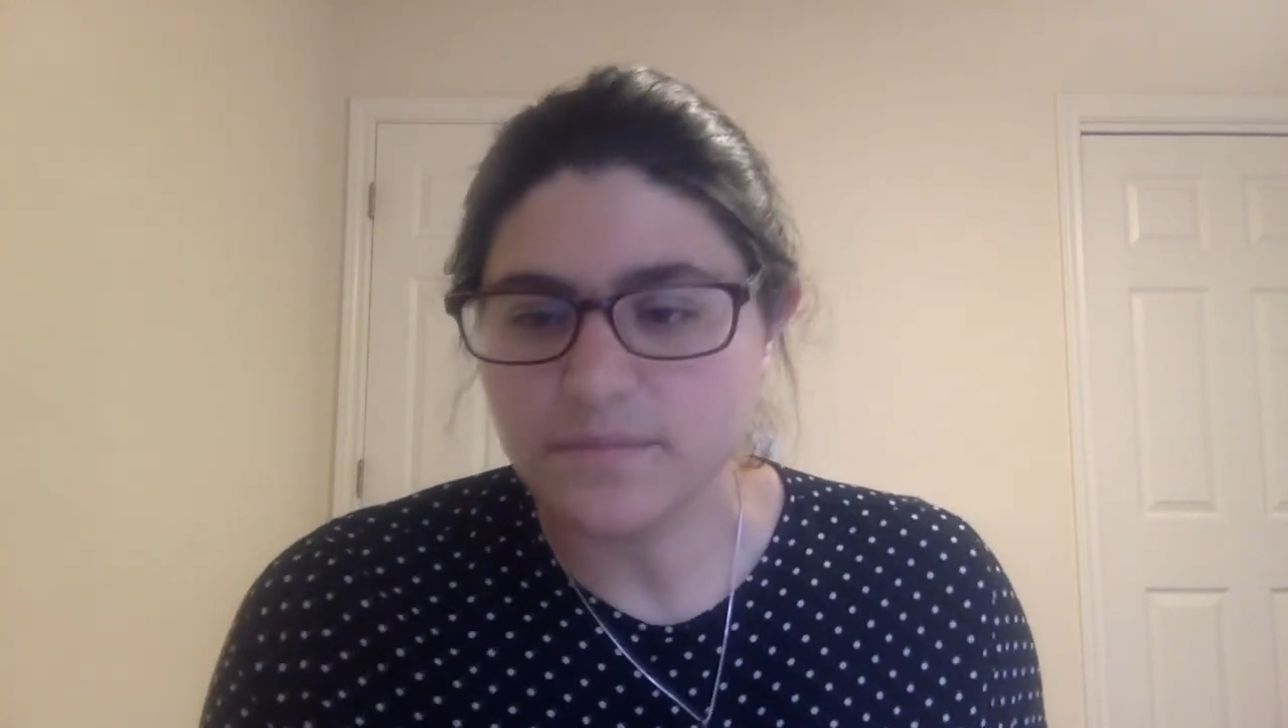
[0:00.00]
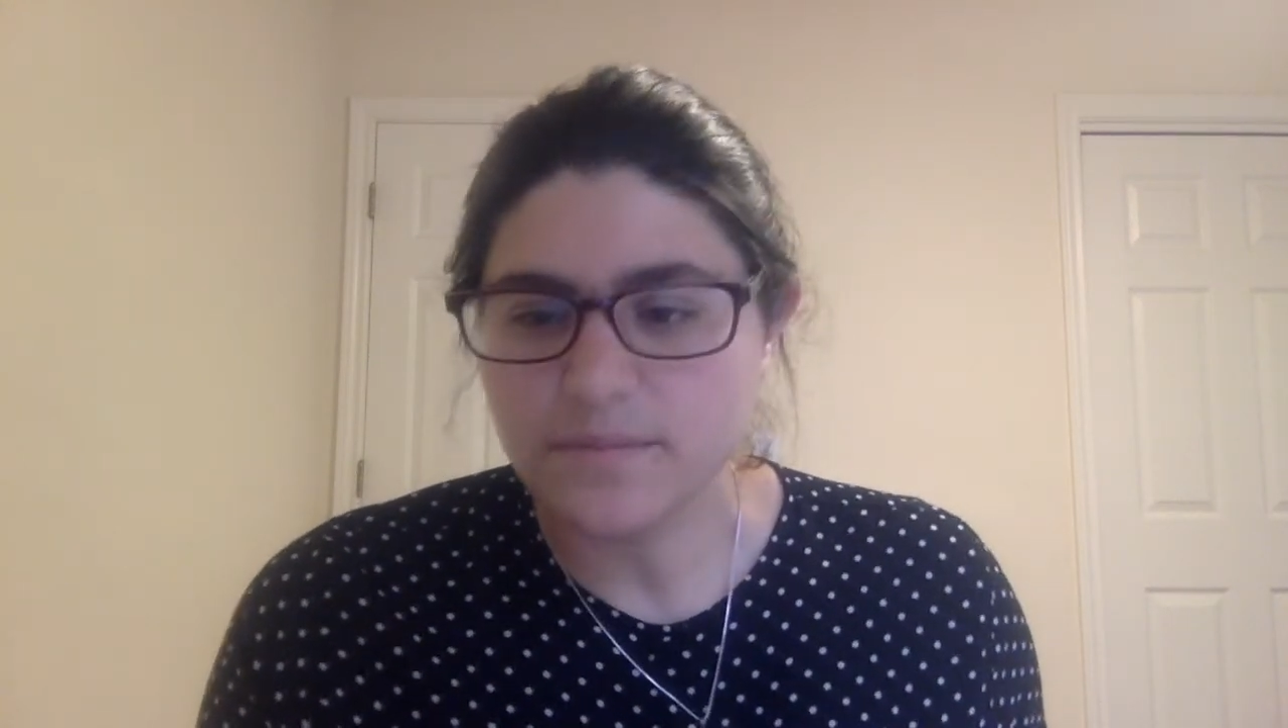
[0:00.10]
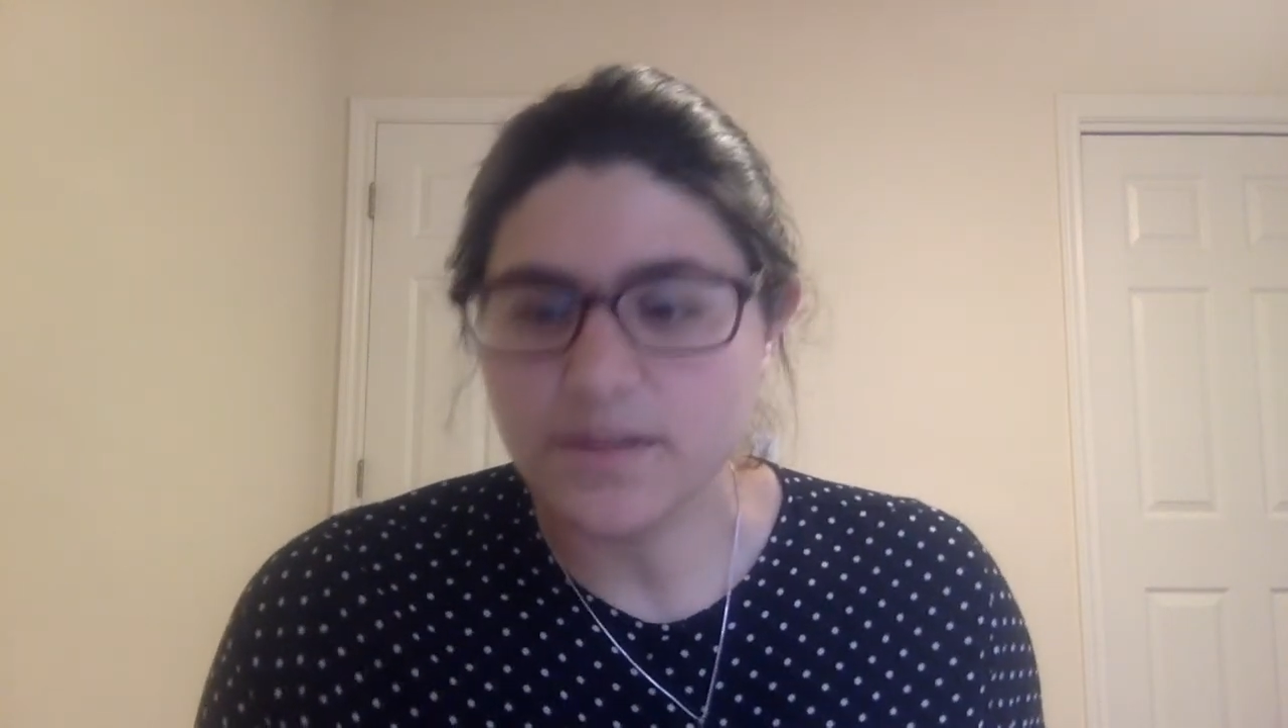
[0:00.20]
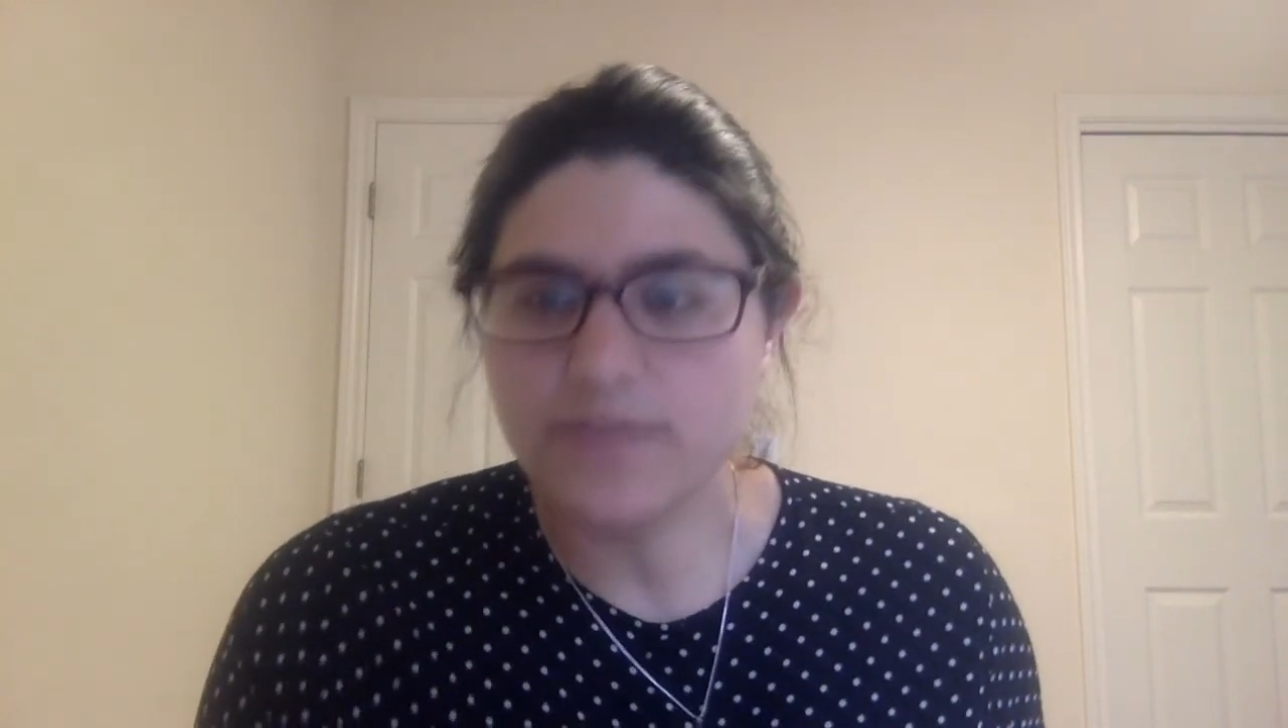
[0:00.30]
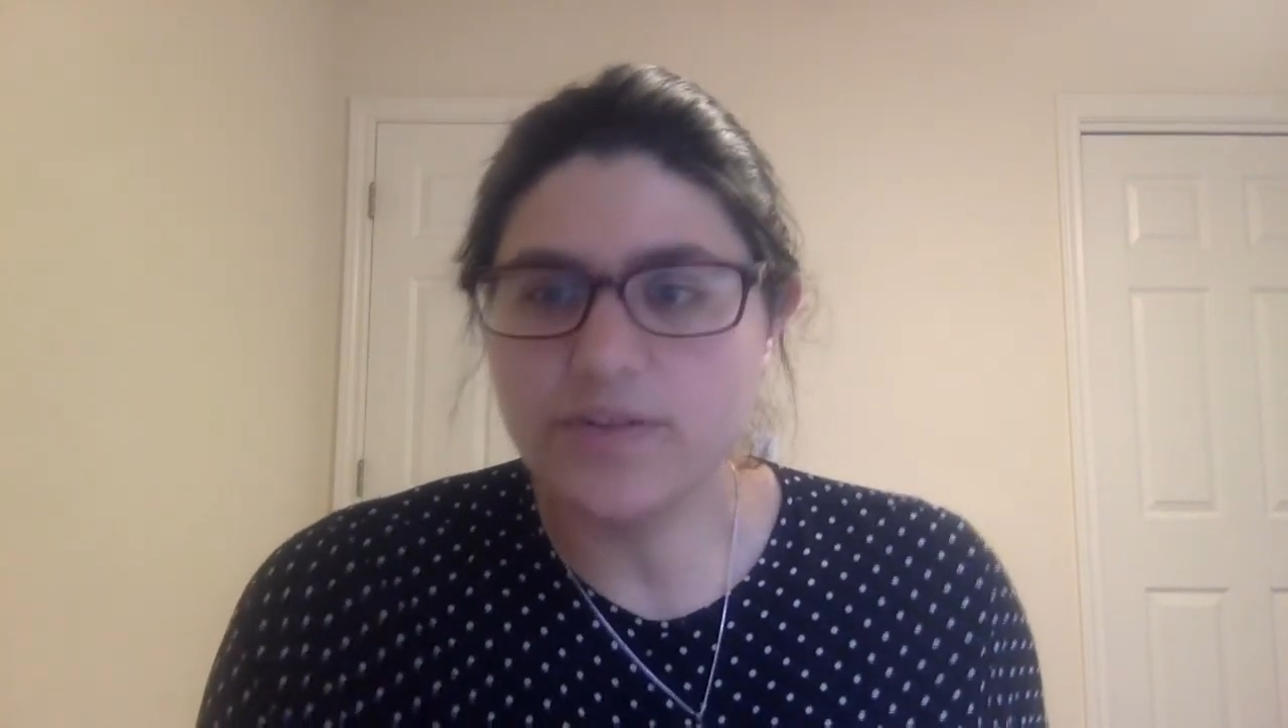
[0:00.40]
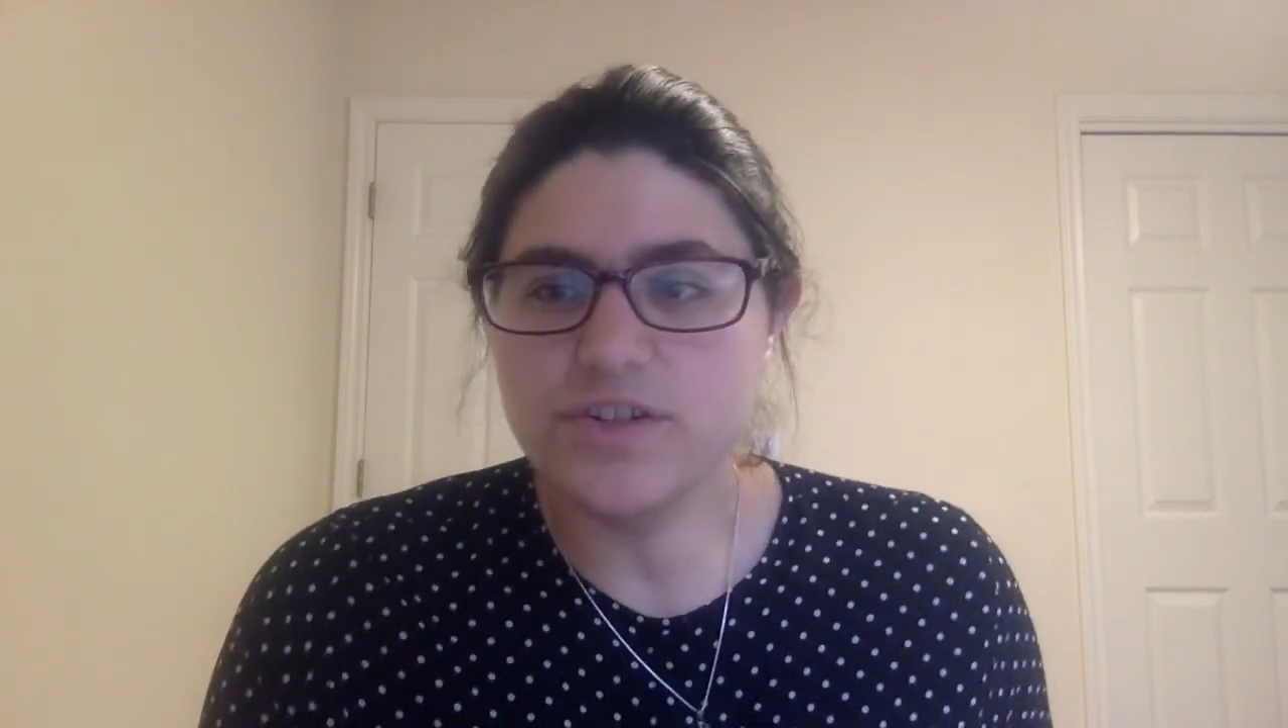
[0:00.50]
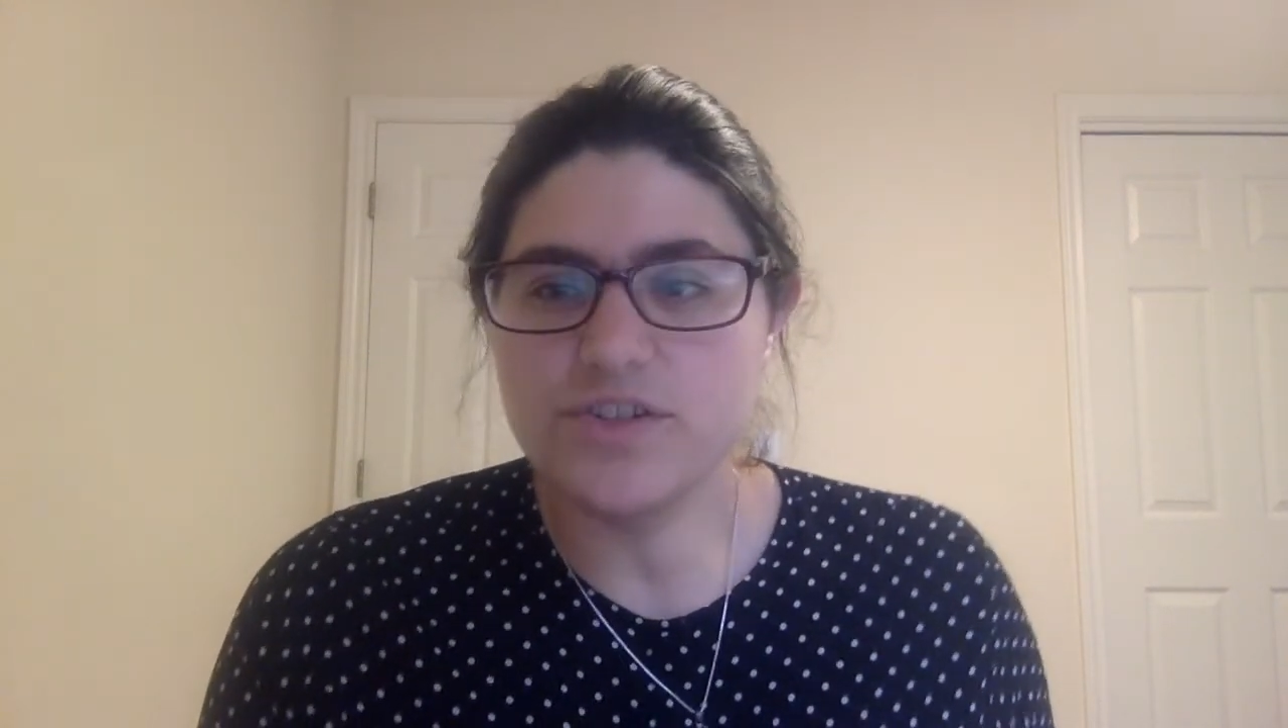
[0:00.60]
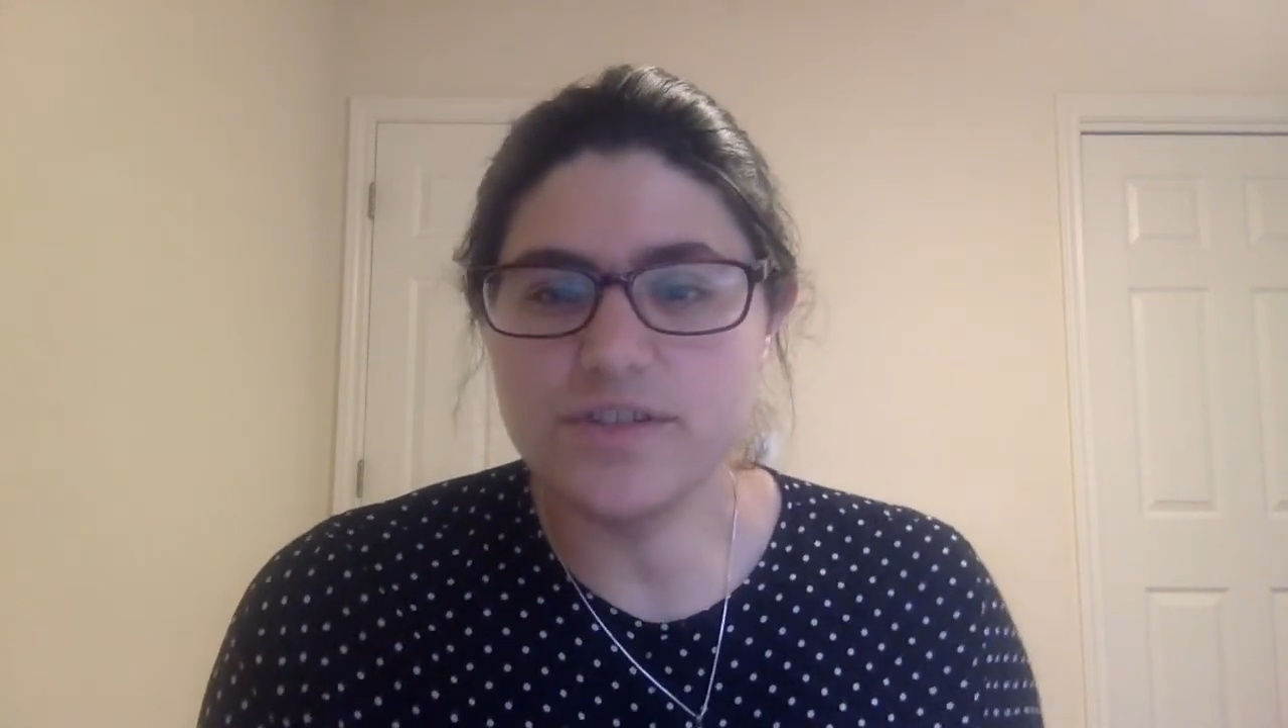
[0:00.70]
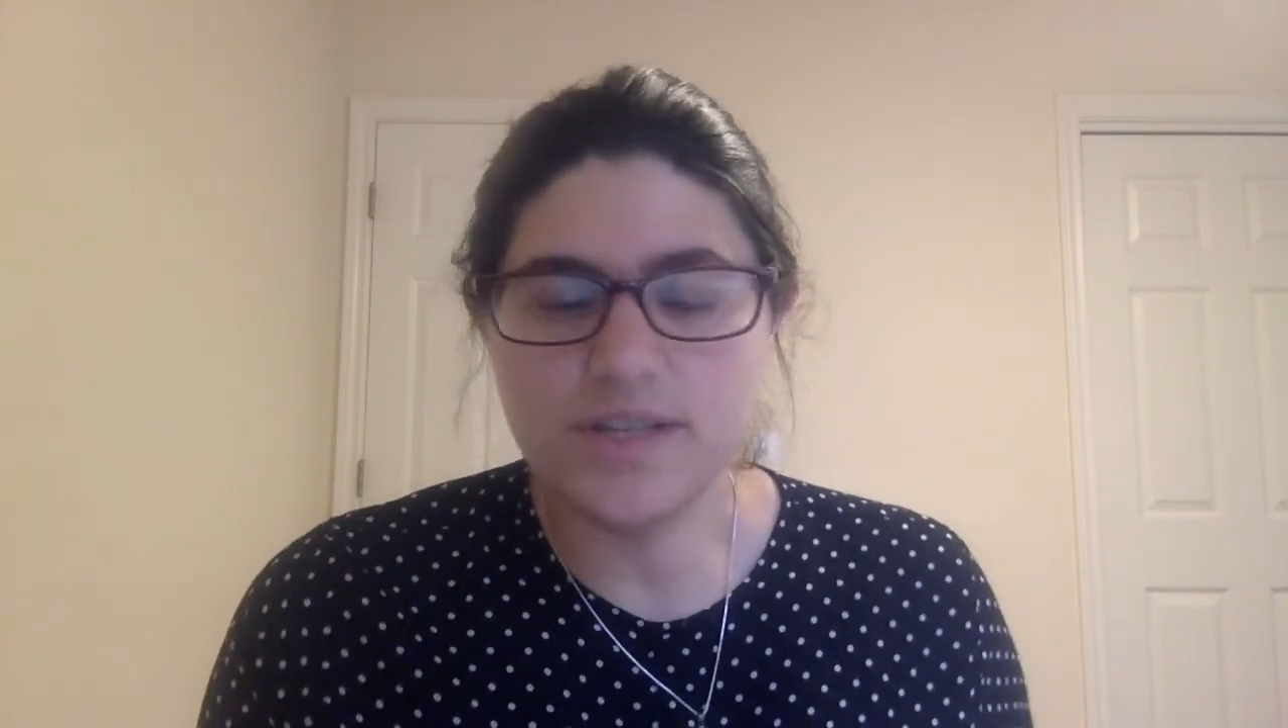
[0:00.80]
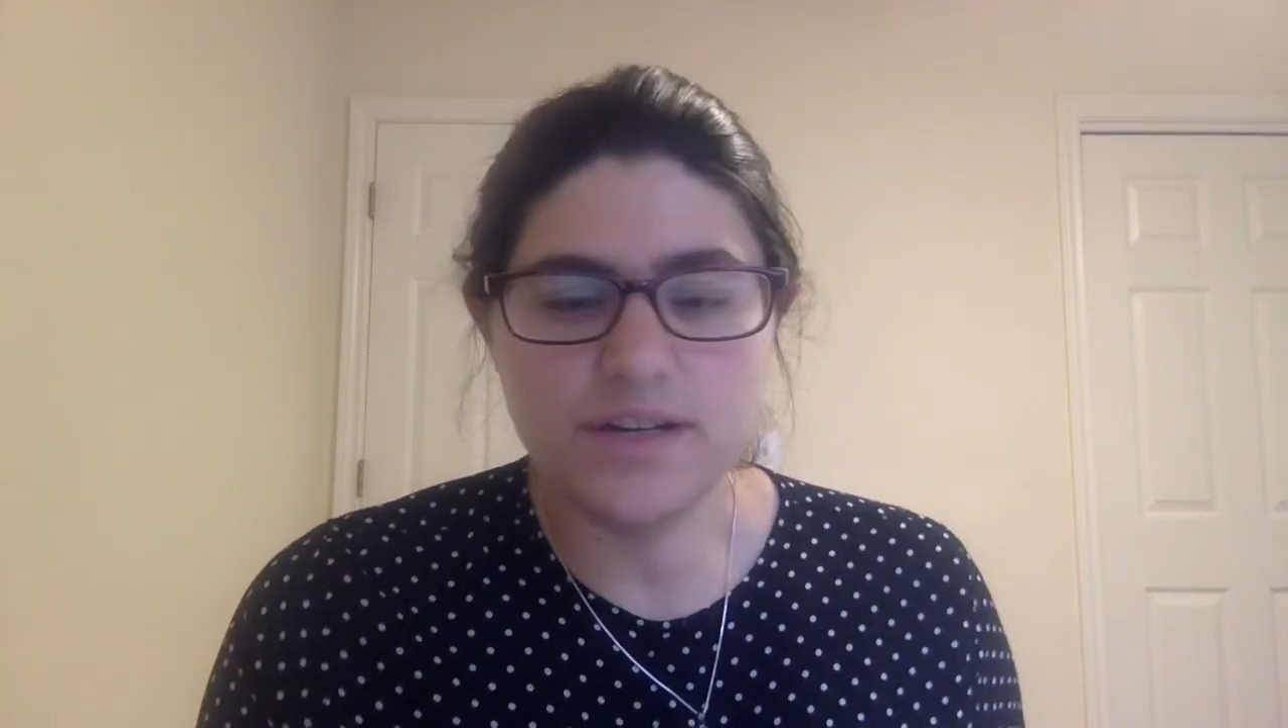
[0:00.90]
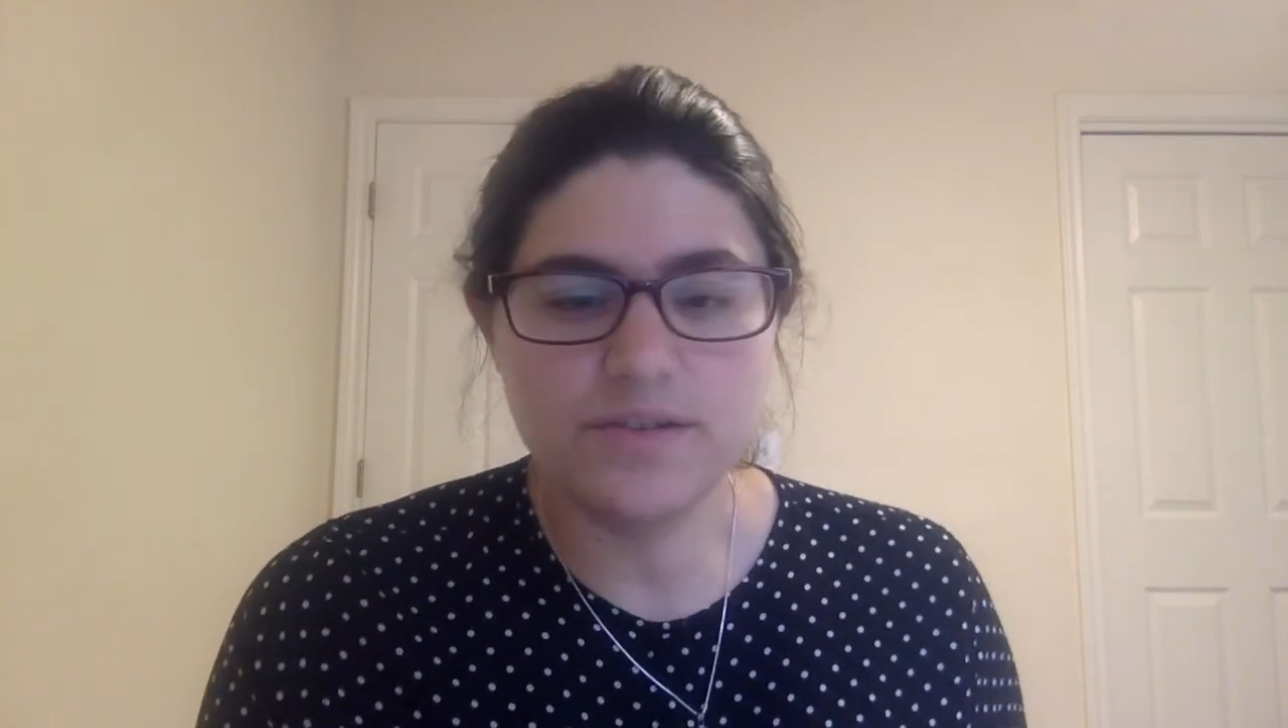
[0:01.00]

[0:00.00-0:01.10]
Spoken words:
If you're interested